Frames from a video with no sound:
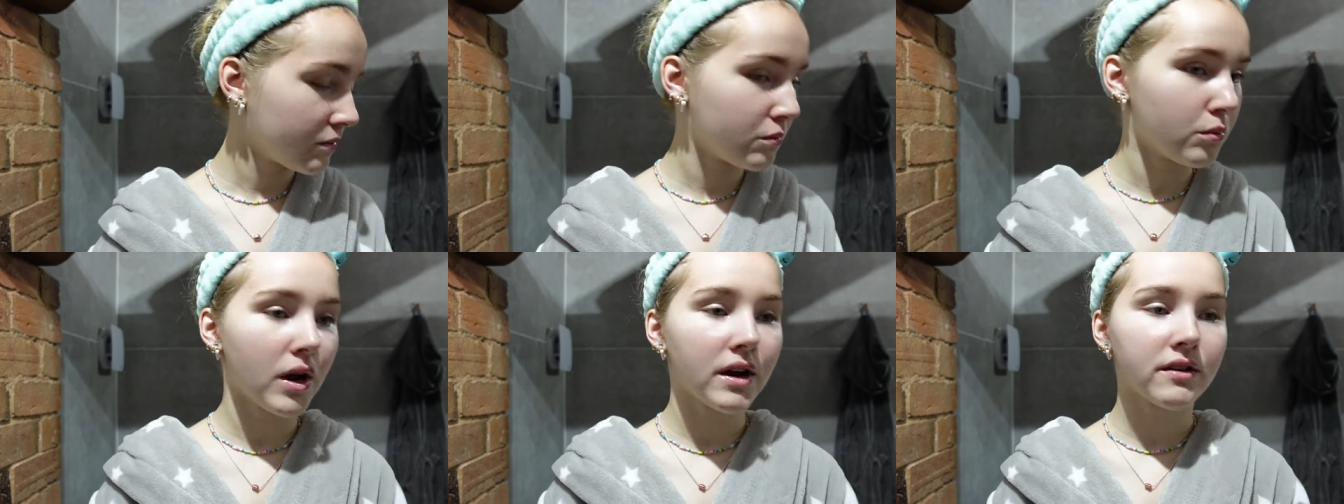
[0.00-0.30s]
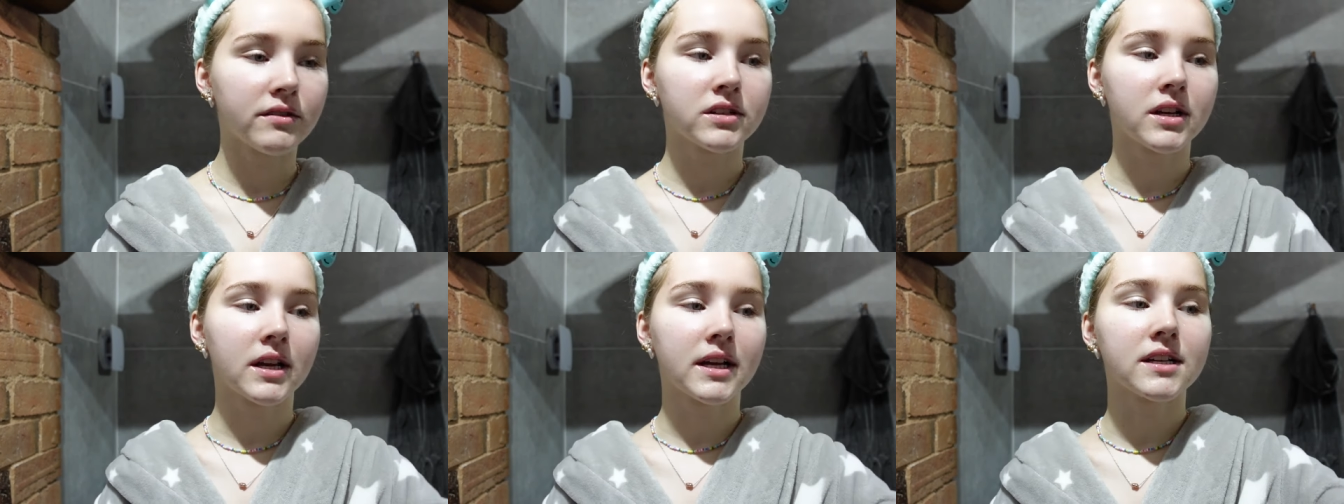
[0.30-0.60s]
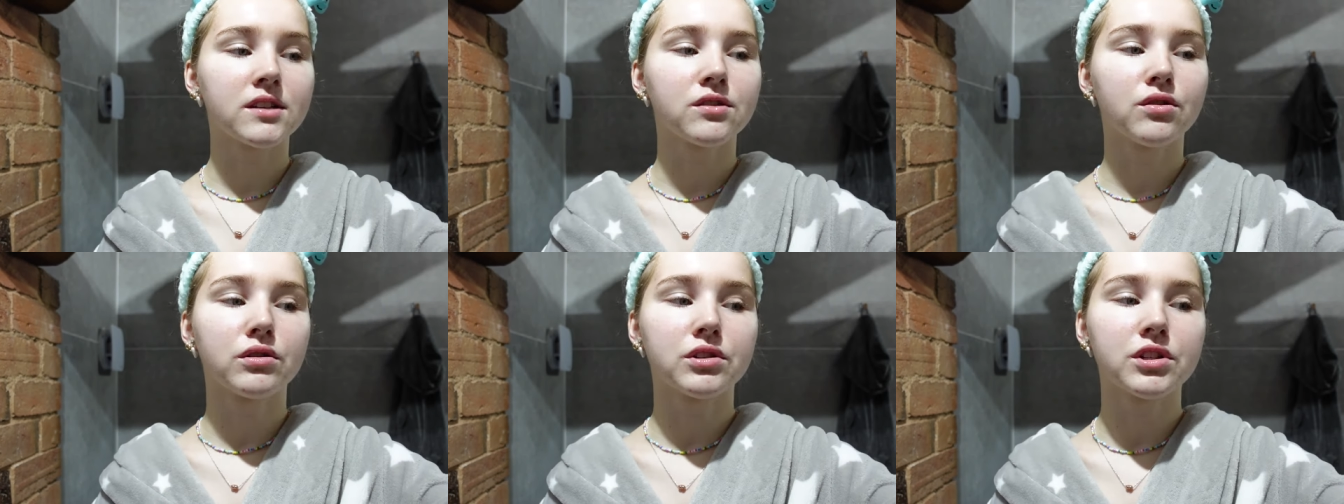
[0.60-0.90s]
Whereas like
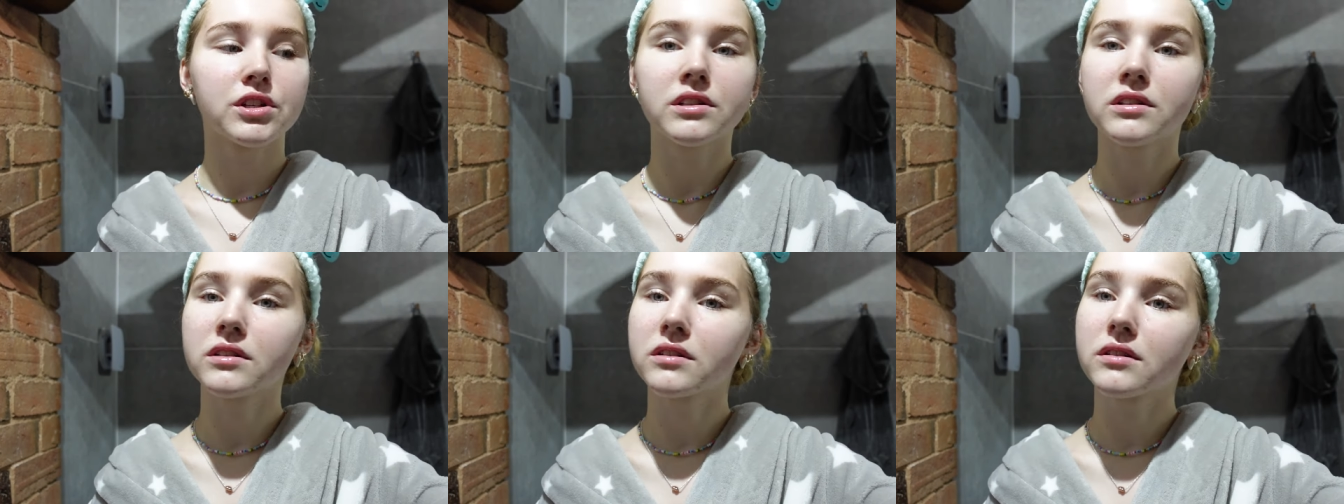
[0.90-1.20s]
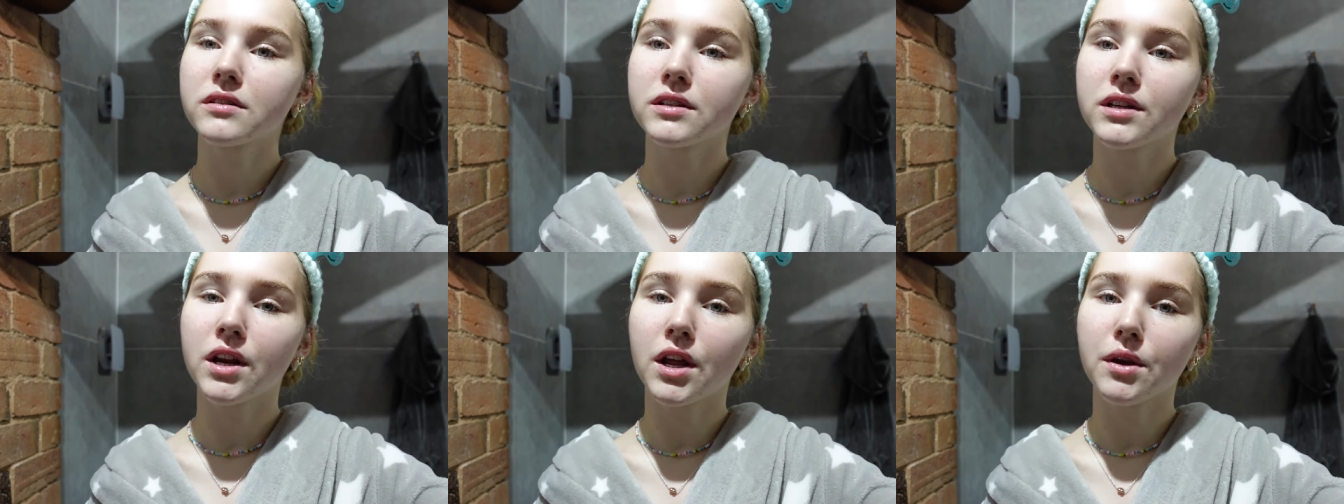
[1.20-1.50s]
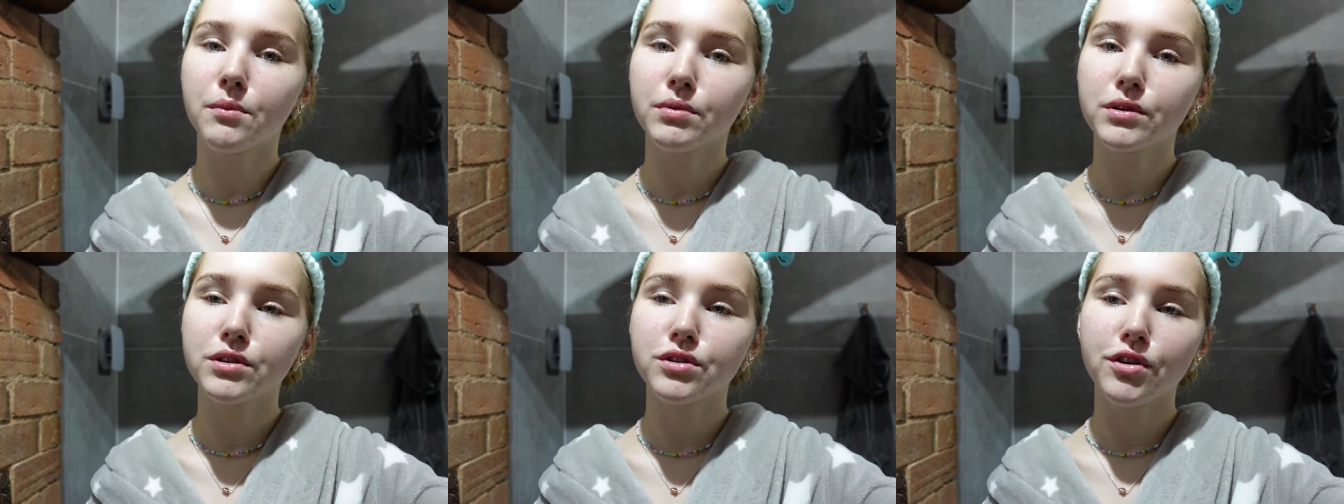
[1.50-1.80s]
it's not just, you
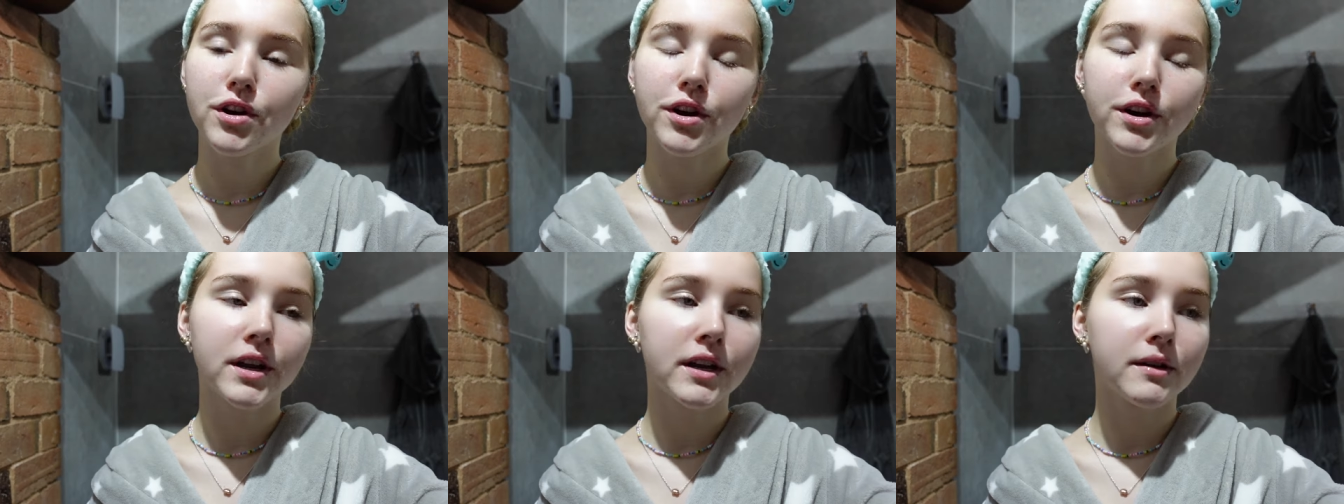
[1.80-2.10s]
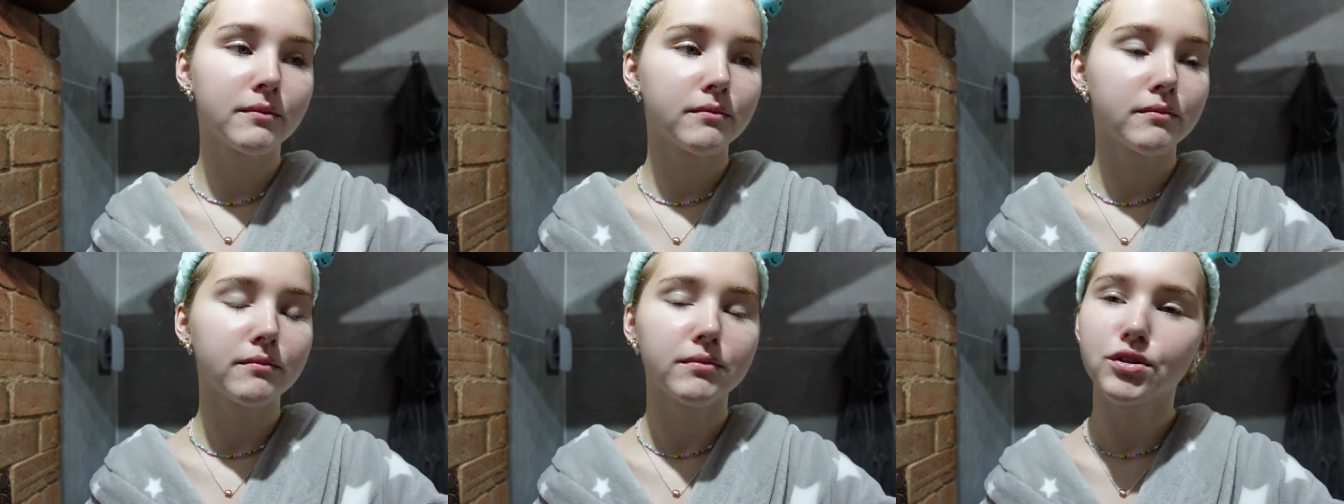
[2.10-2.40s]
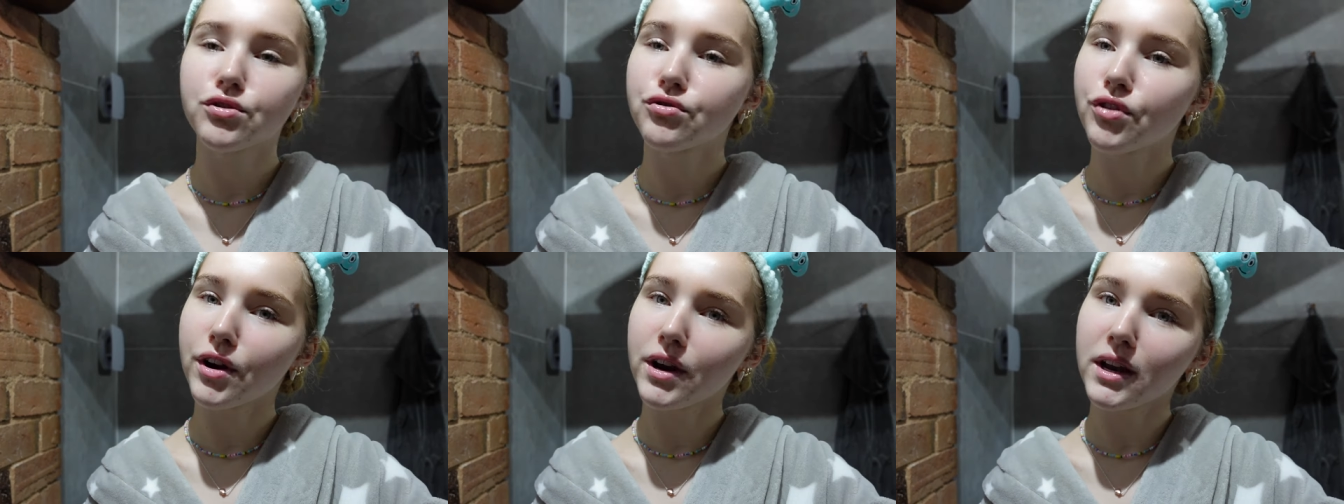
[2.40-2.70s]
know,
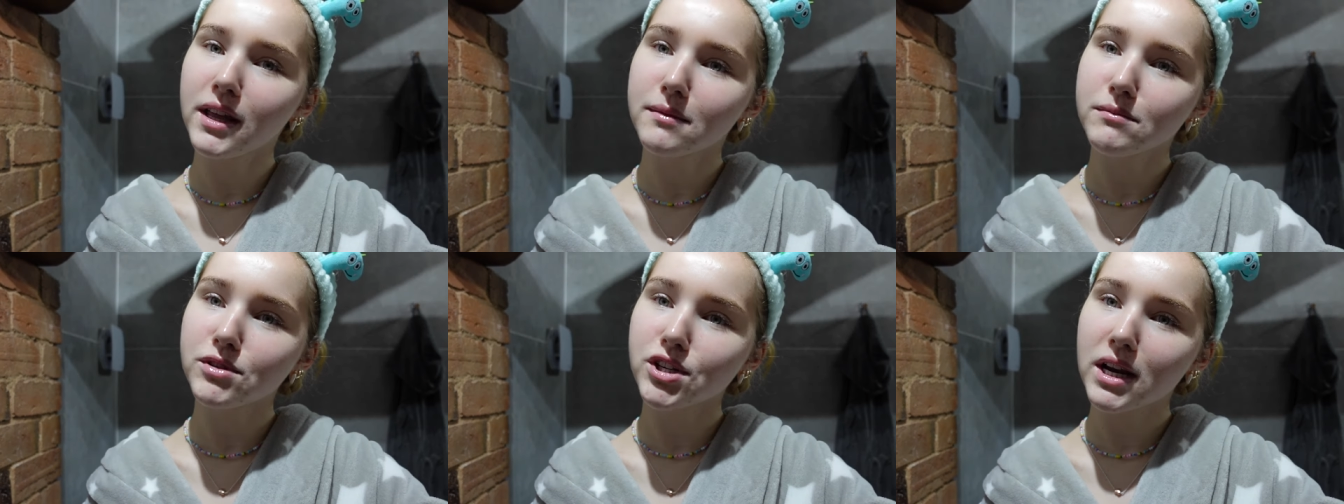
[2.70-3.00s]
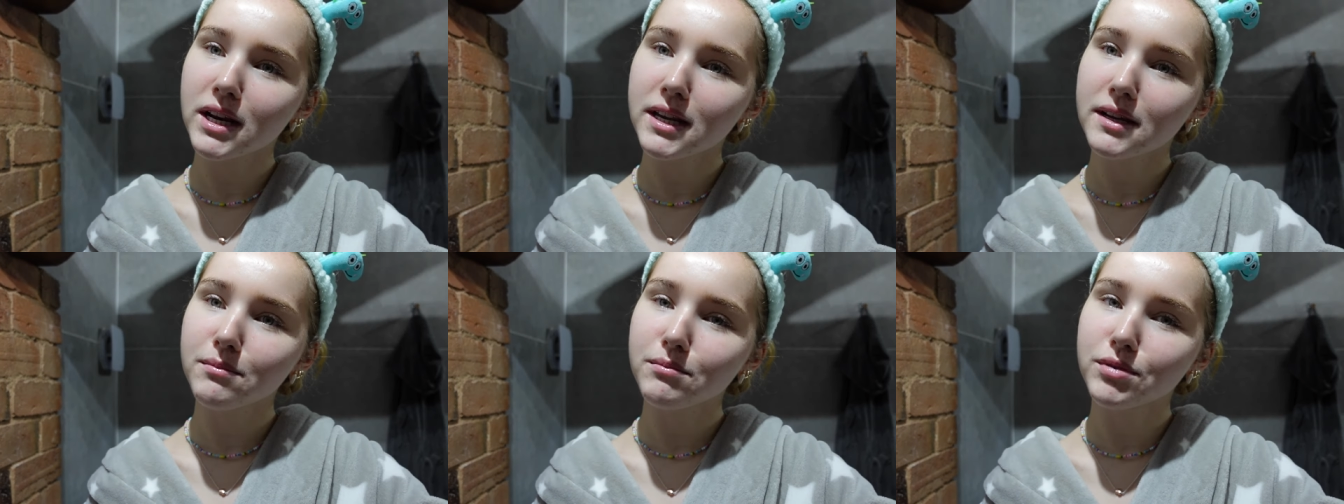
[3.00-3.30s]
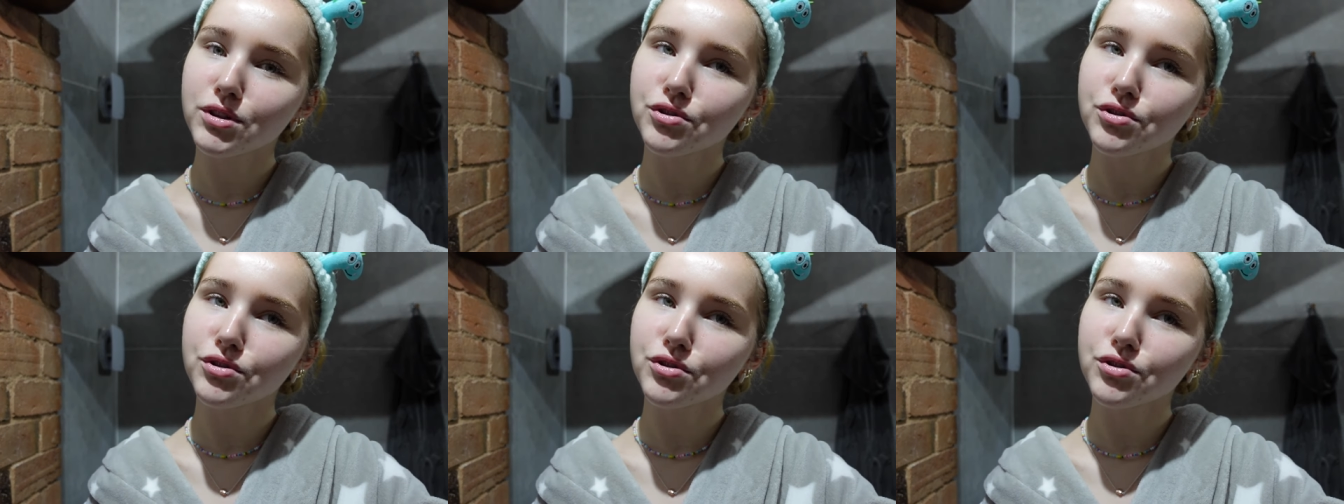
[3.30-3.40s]
petroleum jelly,